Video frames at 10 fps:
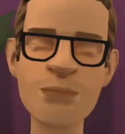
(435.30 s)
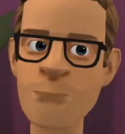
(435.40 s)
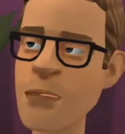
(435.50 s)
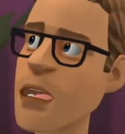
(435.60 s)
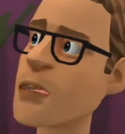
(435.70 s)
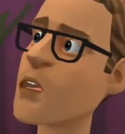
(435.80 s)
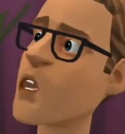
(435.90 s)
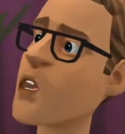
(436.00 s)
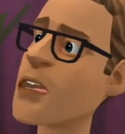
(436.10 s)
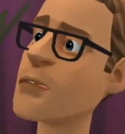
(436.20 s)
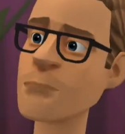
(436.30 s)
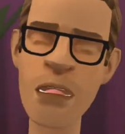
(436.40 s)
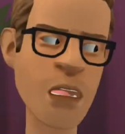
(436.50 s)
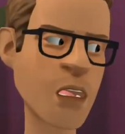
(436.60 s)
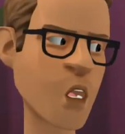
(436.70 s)
Since I wanted my
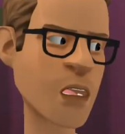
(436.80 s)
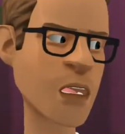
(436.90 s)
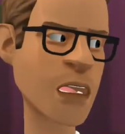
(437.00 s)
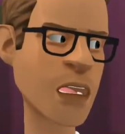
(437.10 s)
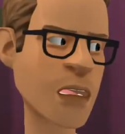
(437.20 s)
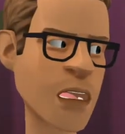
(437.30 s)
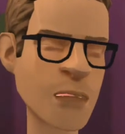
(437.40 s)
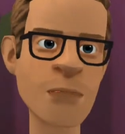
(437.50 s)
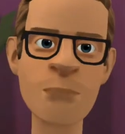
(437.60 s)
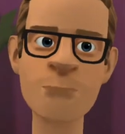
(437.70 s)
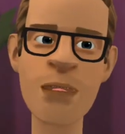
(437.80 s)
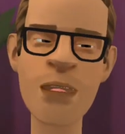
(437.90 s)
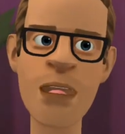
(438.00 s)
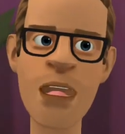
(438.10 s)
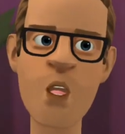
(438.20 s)
mother to learn a lesson, but I
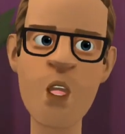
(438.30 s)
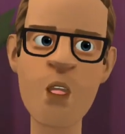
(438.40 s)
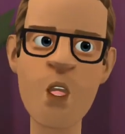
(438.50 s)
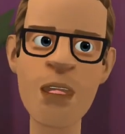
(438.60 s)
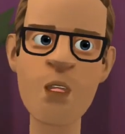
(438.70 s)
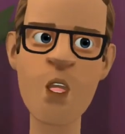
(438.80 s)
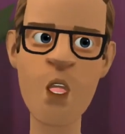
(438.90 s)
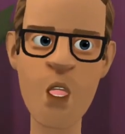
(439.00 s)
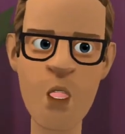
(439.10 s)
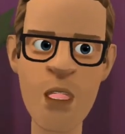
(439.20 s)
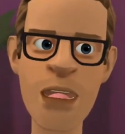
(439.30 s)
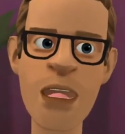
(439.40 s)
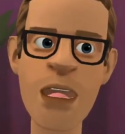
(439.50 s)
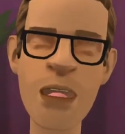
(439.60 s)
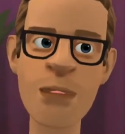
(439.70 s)
didn't want to go to court or
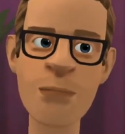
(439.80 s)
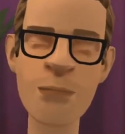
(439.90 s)
anything.